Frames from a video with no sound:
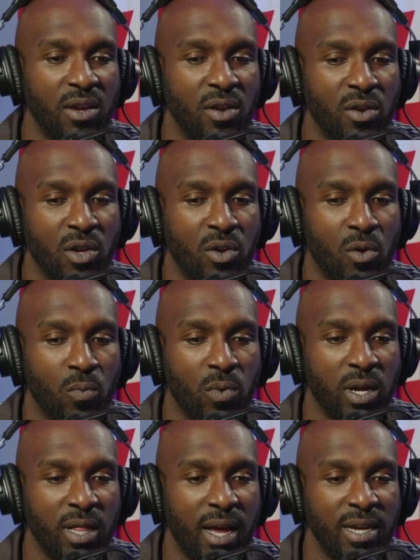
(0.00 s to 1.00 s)
You know, you don't
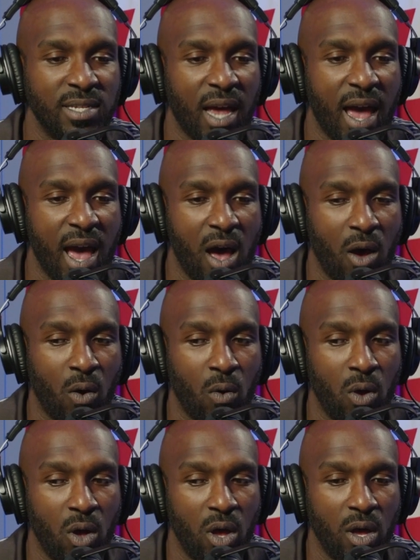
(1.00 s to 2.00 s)
realize how